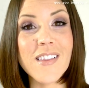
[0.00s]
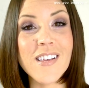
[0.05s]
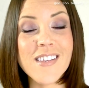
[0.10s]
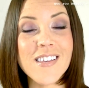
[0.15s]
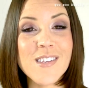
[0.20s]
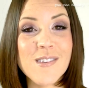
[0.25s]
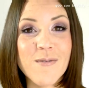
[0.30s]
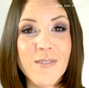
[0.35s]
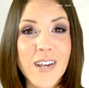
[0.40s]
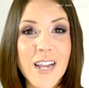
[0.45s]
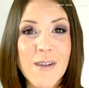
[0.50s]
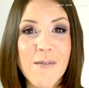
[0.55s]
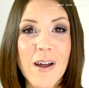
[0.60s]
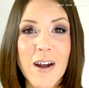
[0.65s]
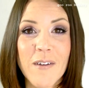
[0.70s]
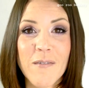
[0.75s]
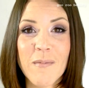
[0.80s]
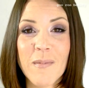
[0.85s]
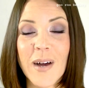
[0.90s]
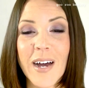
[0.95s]
This is really one
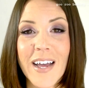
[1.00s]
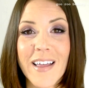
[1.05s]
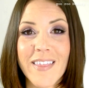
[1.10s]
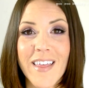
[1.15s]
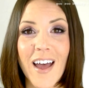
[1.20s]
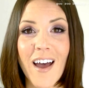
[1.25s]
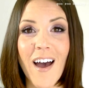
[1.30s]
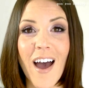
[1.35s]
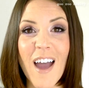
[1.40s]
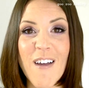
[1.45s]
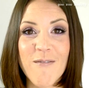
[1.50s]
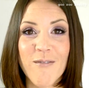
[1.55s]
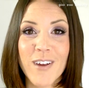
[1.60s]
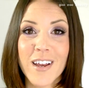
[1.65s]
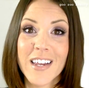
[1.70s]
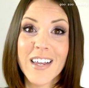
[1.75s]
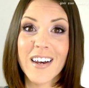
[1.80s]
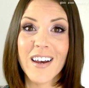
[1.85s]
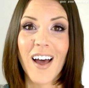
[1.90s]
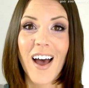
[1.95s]
of mine that I
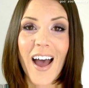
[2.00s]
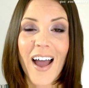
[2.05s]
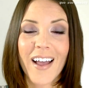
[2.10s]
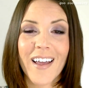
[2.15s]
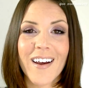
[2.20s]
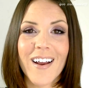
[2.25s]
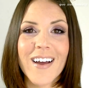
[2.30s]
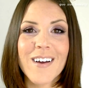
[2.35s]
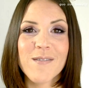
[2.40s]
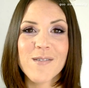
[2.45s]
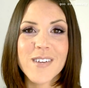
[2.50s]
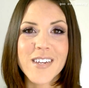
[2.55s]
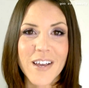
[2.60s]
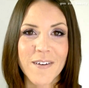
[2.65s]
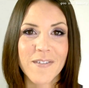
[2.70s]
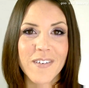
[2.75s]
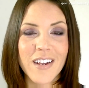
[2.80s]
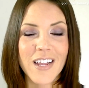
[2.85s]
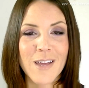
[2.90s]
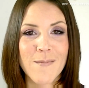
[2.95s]
really like and I will
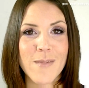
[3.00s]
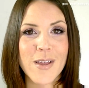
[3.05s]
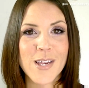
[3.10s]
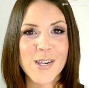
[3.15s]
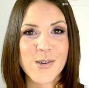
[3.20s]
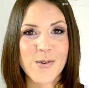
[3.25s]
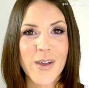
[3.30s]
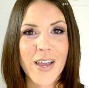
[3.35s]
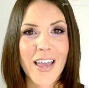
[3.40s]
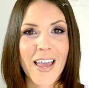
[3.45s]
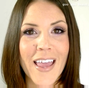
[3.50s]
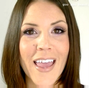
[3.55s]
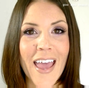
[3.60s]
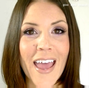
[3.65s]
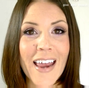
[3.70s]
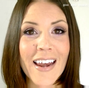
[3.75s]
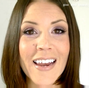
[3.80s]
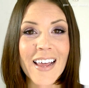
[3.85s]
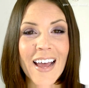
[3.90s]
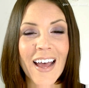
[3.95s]
definitely be doing
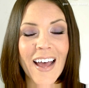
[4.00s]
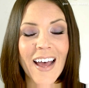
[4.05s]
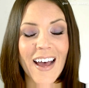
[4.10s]
again.